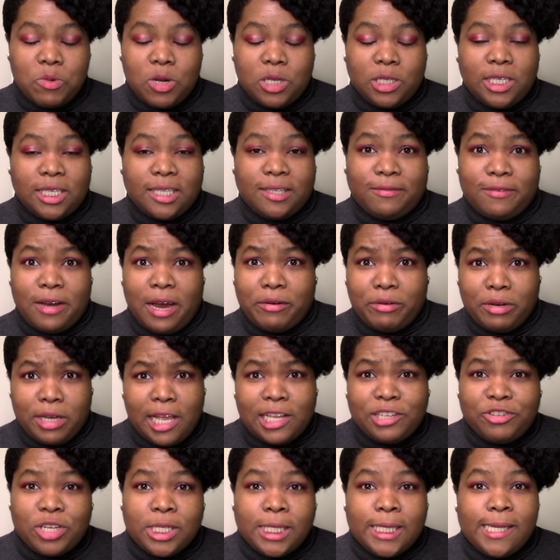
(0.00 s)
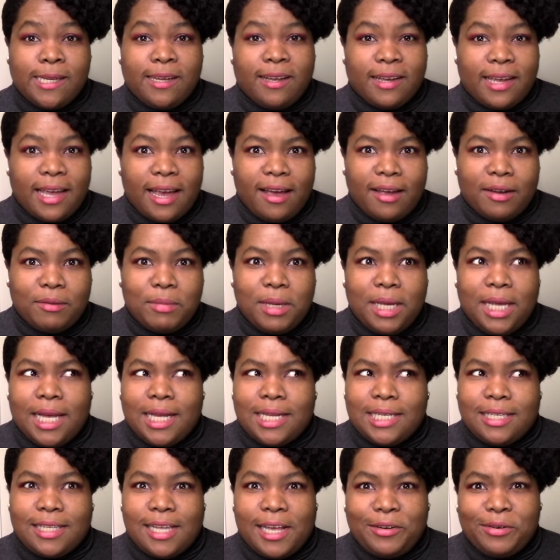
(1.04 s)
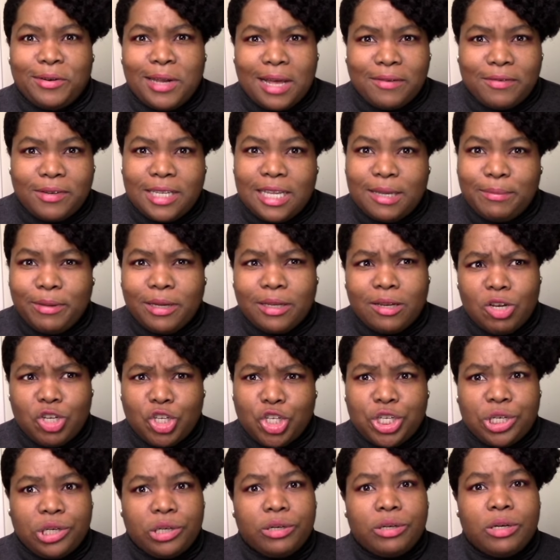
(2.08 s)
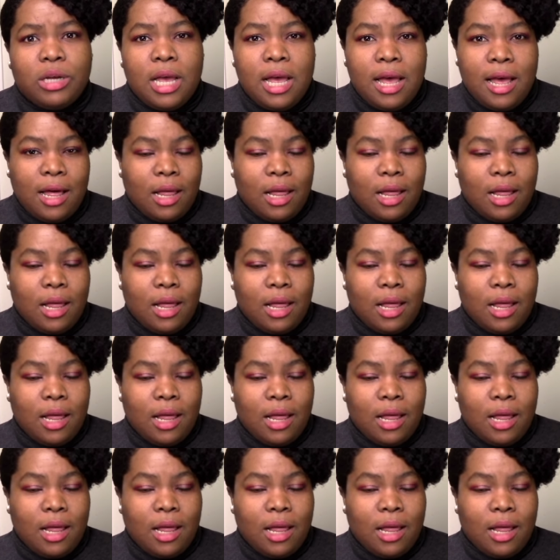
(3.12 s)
which is very interesting again because they don't have a deep conditioner.